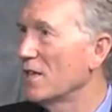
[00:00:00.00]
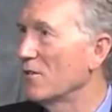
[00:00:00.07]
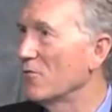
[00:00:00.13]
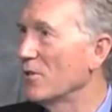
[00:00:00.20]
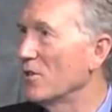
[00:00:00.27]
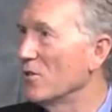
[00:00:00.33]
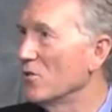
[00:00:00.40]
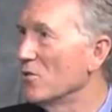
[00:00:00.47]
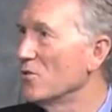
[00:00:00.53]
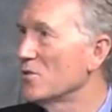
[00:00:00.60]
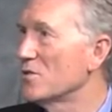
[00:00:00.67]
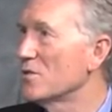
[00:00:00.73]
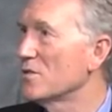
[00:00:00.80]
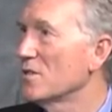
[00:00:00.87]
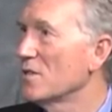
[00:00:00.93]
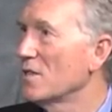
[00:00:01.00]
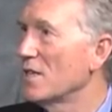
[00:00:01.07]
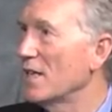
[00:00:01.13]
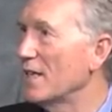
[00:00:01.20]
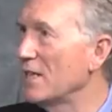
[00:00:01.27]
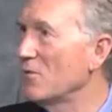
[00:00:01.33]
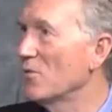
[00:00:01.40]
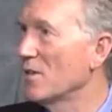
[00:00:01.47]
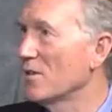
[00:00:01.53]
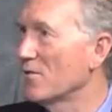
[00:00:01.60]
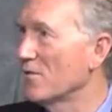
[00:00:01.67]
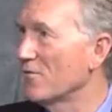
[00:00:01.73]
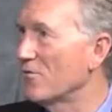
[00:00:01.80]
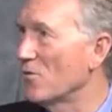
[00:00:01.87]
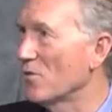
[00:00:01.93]
if we lose any one
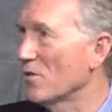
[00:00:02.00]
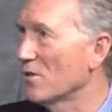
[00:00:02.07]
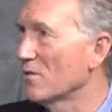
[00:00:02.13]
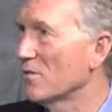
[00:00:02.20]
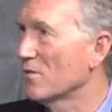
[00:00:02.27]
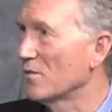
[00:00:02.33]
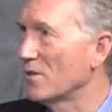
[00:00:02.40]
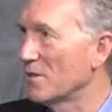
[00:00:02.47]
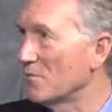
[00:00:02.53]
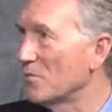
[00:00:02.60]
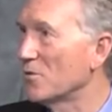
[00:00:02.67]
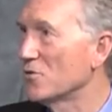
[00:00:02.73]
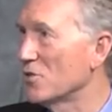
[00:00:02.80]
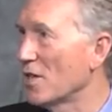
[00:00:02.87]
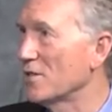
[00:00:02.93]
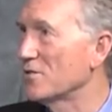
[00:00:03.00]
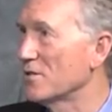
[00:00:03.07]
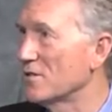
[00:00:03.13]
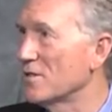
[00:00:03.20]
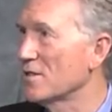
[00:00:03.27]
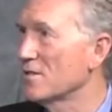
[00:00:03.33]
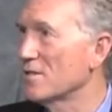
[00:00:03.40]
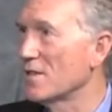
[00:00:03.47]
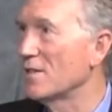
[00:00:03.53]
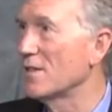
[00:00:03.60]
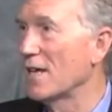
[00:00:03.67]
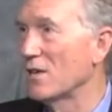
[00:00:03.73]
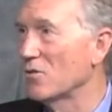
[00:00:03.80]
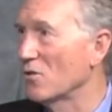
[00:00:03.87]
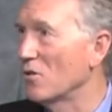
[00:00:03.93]
of the four liberal justices, then
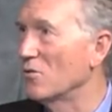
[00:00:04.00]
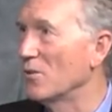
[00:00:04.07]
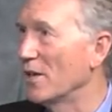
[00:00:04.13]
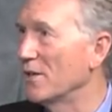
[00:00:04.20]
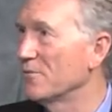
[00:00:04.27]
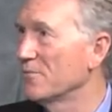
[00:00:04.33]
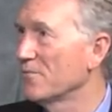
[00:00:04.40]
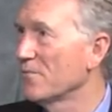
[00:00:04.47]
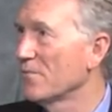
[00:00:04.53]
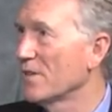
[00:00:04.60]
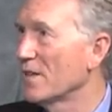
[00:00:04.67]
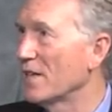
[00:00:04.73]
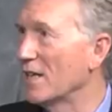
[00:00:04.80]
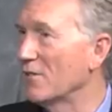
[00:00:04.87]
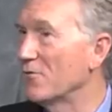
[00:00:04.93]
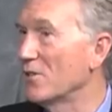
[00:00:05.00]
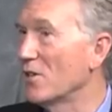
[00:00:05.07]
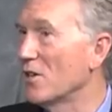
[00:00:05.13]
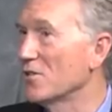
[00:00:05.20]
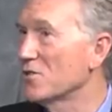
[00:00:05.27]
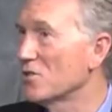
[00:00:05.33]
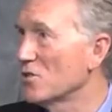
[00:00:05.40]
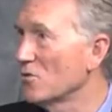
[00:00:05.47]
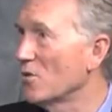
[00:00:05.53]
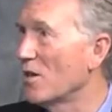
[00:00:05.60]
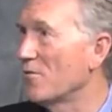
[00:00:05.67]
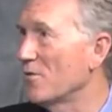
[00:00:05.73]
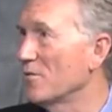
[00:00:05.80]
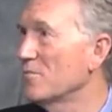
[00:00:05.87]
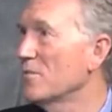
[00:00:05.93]
that'll go away. Yeah. And if we lost two
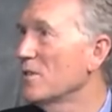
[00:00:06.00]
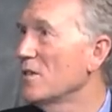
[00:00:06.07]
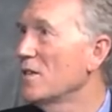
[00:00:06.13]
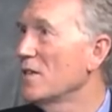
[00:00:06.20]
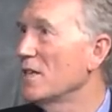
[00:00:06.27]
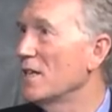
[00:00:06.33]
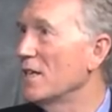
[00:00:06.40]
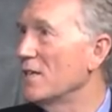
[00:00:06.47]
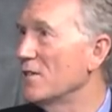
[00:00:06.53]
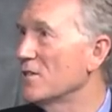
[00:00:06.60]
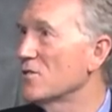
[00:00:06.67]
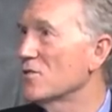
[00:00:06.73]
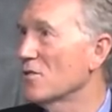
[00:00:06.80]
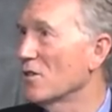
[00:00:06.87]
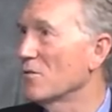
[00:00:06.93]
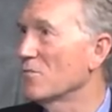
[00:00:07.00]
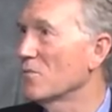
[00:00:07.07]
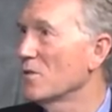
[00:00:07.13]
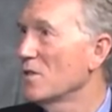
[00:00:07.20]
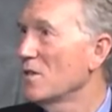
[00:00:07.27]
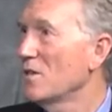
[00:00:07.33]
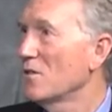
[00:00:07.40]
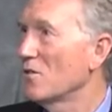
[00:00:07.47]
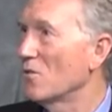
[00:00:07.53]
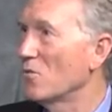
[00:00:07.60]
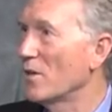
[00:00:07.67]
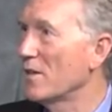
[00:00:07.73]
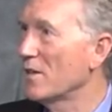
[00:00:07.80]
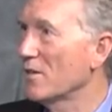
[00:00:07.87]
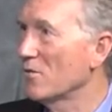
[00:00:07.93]
of them in this term, the
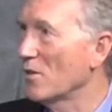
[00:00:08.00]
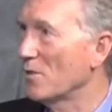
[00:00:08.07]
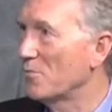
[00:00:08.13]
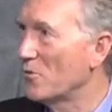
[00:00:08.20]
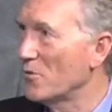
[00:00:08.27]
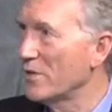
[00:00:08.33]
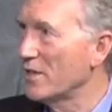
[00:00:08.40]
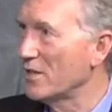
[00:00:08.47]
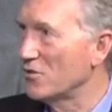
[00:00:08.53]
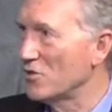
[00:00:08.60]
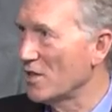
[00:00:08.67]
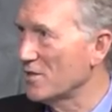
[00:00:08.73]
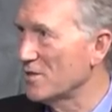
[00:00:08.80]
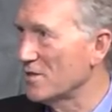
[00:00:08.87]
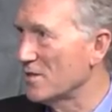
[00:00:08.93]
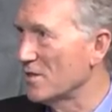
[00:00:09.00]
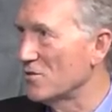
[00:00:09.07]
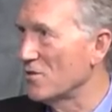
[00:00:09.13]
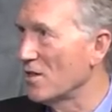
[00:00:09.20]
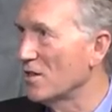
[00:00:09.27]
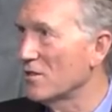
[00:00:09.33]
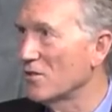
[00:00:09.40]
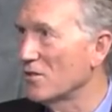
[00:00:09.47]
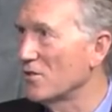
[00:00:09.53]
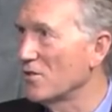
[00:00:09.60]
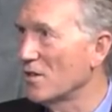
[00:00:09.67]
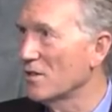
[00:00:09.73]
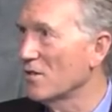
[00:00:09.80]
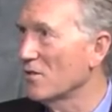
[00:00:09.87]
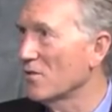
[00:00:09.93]
way they're appointing justices younger and
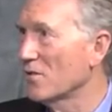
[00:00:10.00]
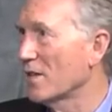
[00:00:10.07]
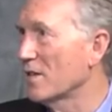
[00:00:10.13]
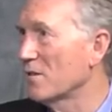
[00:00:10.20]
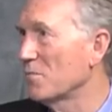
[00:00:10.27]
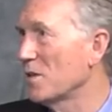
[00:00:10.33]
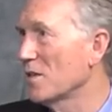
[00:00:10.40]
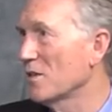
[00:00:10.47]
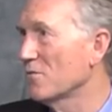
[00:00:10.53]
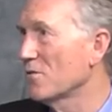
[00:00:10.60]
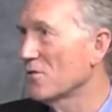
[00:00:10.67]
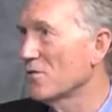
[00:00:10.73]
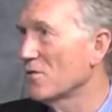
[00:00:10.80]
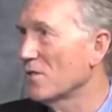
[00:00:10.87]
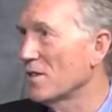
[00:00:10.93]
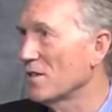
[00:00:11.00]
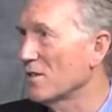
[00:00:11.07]
younger, they could be there for 30